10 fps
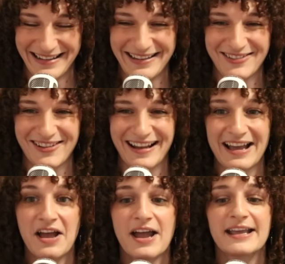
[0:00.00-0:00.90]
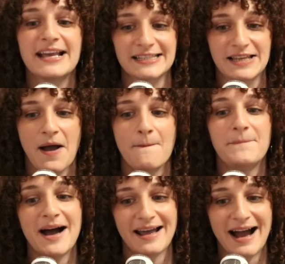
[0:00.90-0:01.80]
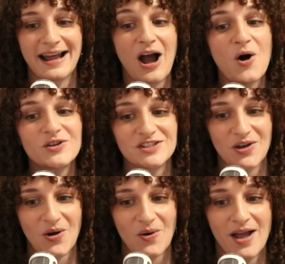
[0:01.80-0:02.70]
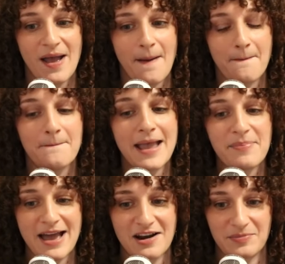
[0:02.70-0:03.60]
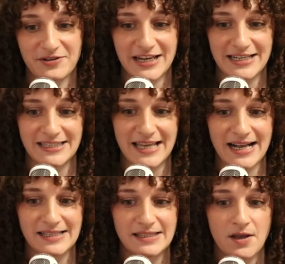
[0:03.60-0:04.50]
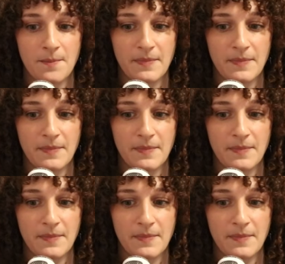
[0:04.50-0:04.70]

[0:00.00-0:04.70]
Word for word: And they're like, yes, but I also maybe had unprotected sex